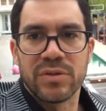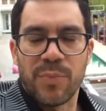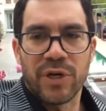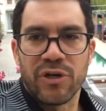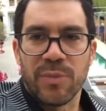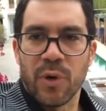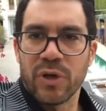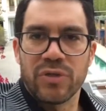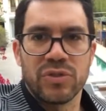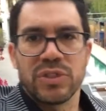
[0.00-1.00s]
The better you can
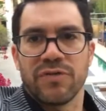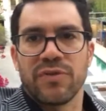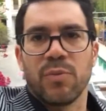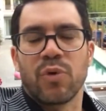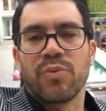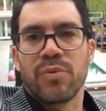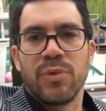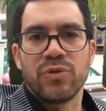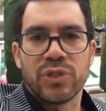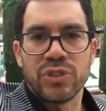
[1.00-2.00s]
market yourself, the more
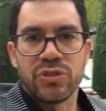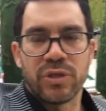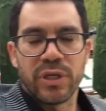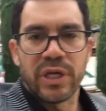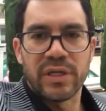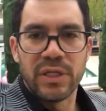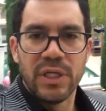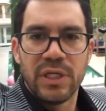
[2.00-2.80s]
promotions you could get.